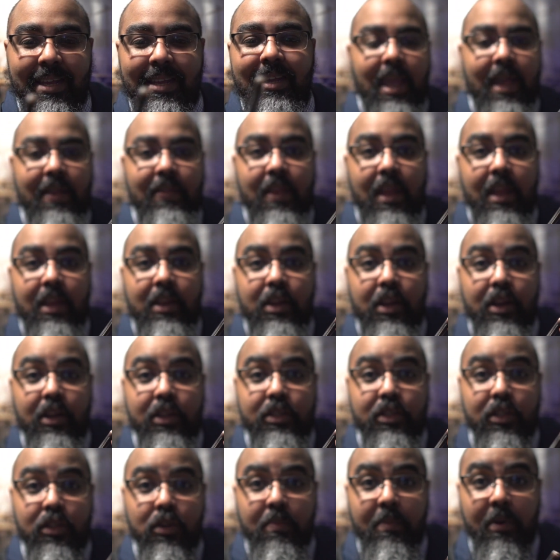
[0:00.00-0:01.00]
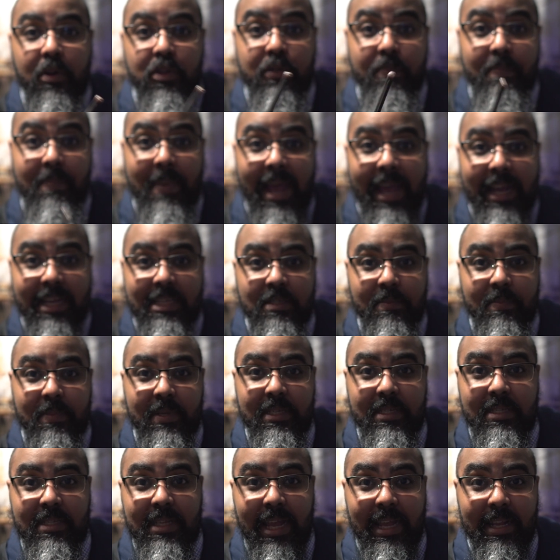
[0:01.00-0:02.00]
And then there's Lumos
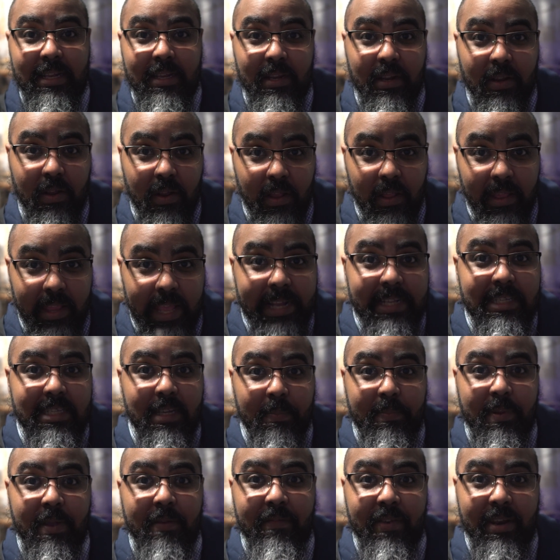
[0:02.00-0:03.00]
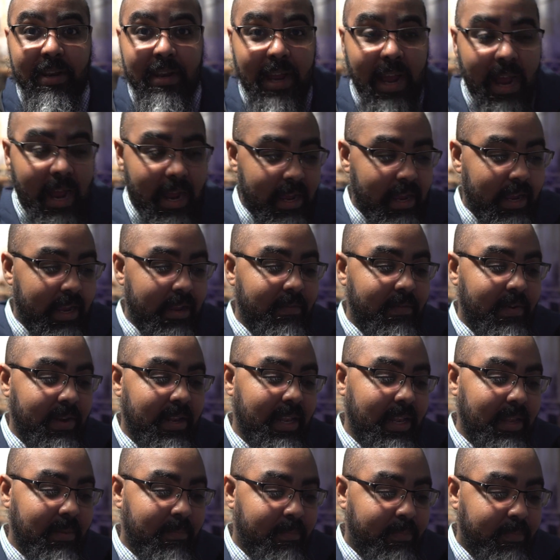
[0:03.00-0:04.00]
Maximus that lights up even
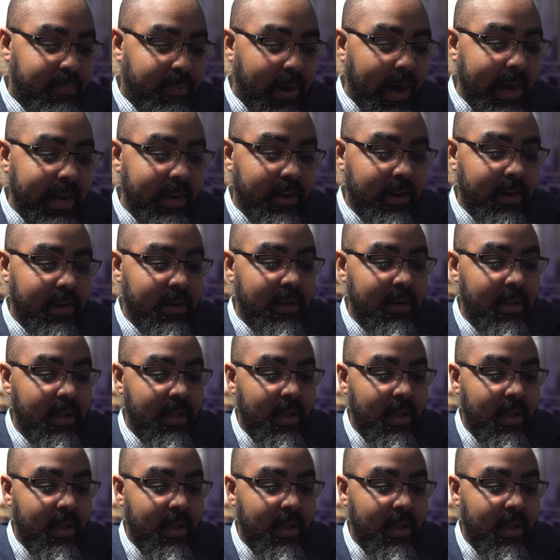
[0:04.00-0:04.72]
brighter.